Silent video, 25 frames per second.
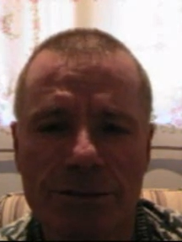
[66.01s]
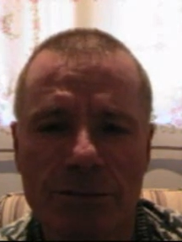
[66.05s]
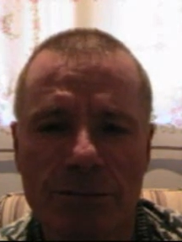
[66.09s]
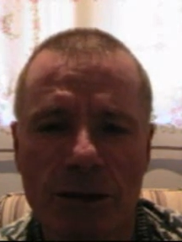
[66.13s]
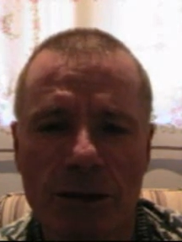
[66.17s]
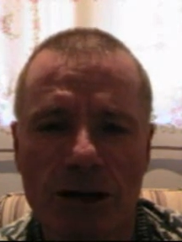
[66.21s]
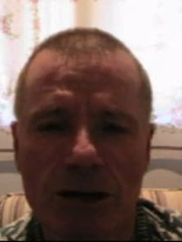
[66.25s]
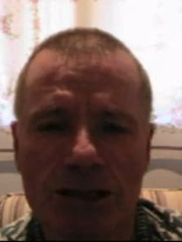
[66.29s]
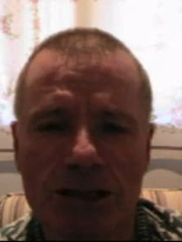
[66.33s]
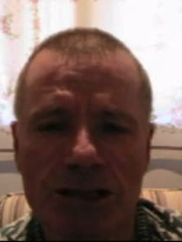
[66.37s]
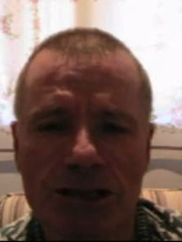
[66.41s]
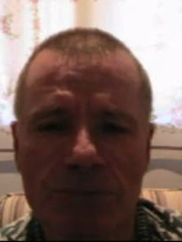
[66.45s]

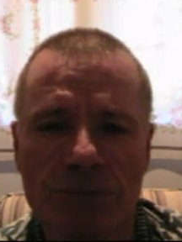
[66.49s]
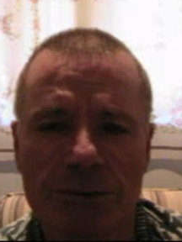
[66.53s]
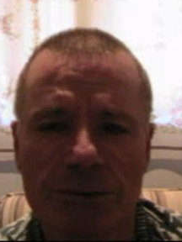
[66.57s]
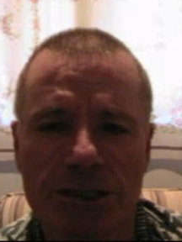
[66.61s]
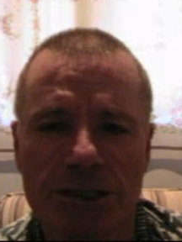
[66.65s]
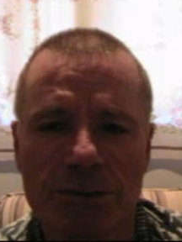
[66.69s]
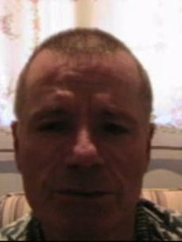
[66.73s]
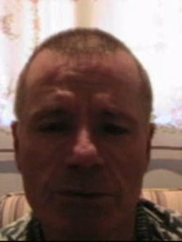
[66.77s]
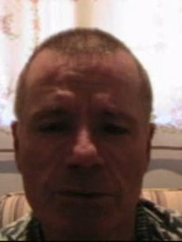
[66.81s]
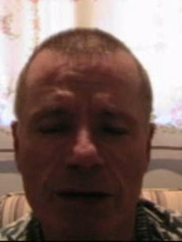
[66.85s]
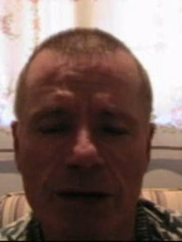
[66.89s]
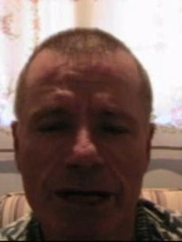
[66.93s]
blossom and
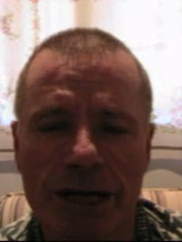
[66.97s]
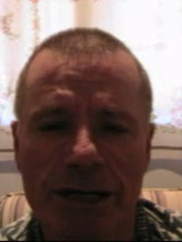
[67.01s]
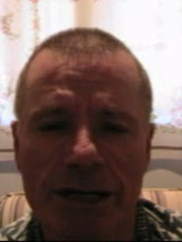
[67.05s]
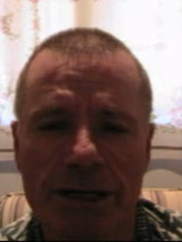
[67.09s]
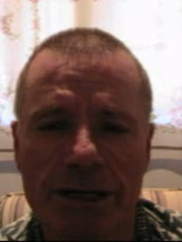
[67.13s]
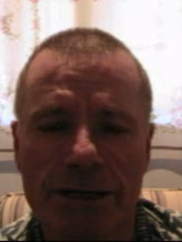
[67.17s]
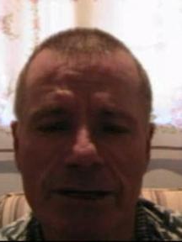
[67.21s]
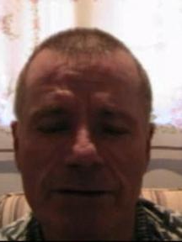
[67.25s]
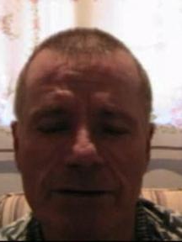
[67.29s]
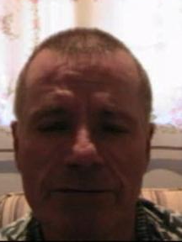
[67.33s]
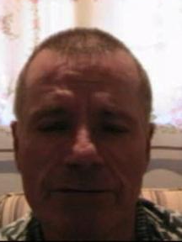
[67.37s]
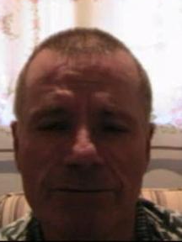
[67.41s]

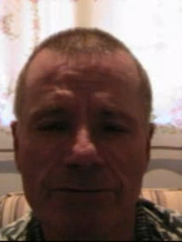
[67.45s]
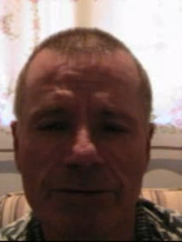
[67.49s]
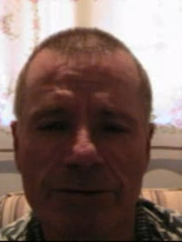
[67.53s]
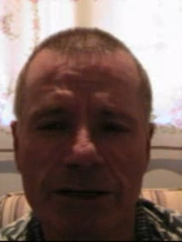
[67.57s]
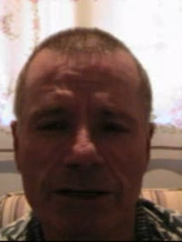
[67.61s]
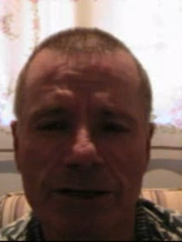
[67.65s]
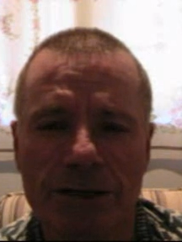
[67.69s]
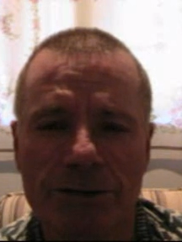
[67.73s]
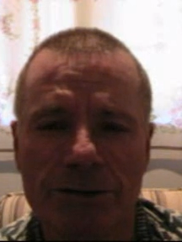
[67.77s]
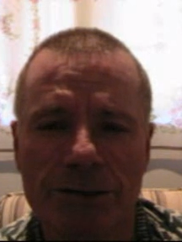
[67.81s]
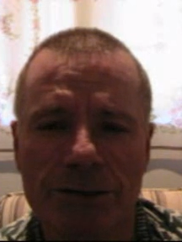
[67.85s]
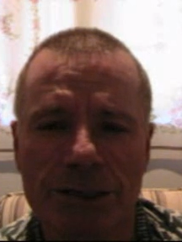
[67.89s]
spread and
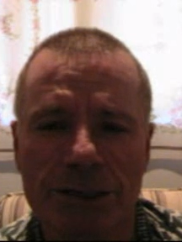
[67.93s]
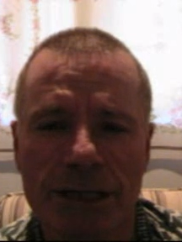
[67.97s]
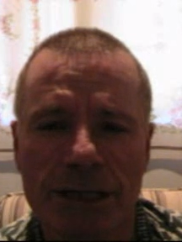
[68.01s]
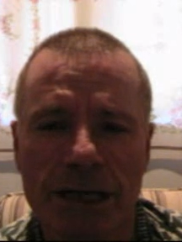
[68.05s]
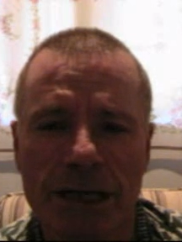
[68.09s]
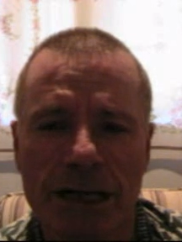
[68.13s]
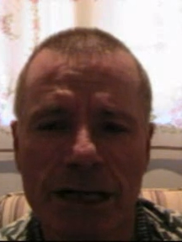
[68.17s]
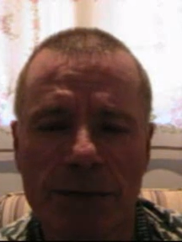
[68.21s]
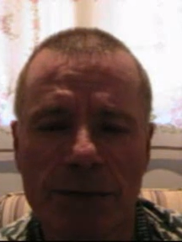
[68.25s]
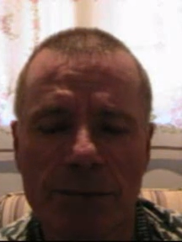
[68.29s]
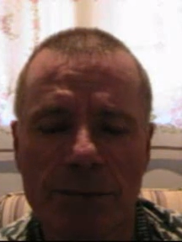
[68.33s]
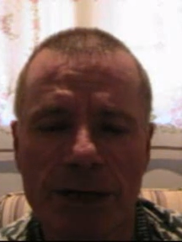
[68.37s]
fill your
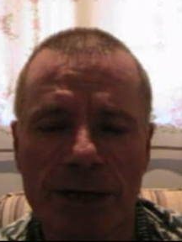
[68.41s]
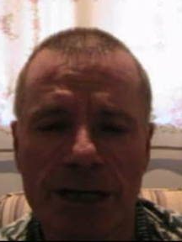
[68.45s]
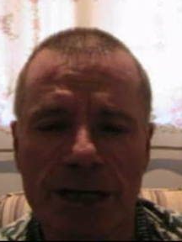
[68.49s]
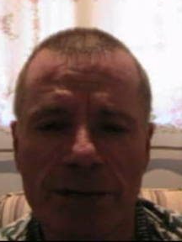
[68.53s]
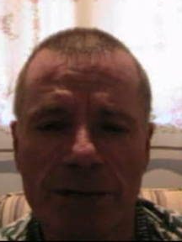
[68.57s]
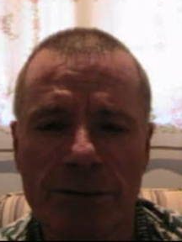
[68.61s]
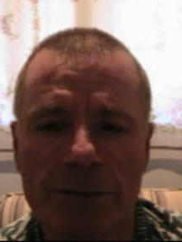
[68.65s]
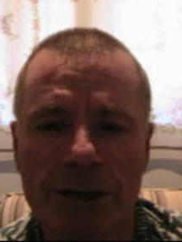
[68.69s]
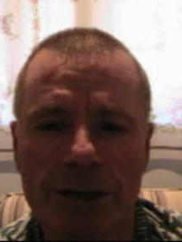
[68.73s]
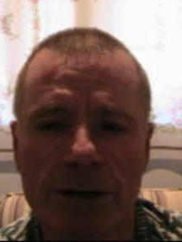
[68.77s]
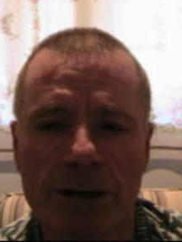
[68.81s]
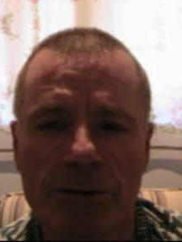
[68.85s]
entire
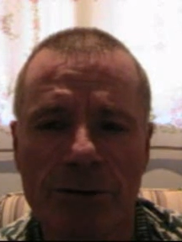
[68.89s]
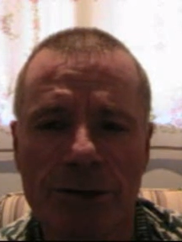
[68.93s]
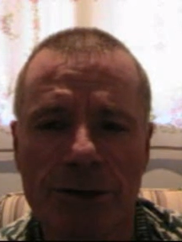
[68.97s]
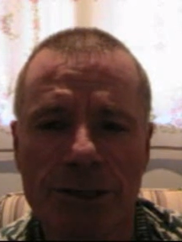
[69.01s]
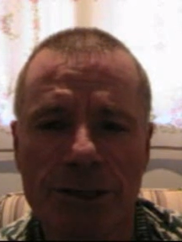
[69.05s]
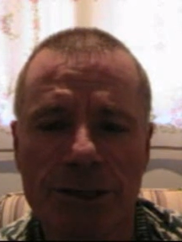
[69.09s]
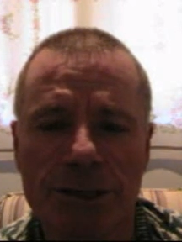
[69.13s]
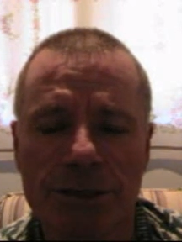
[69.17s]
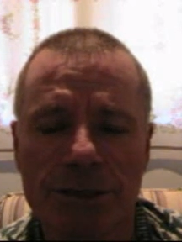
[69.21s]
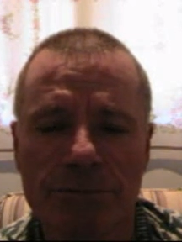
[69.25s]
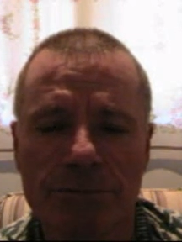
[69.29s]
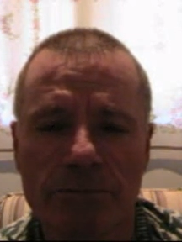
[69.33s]
being with
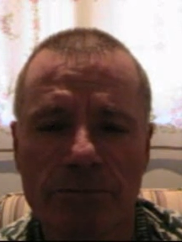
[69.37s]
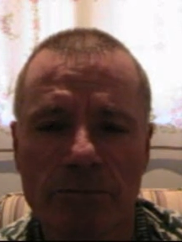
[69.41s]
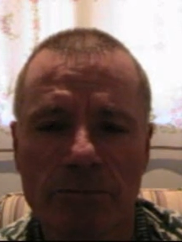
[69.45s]
orange,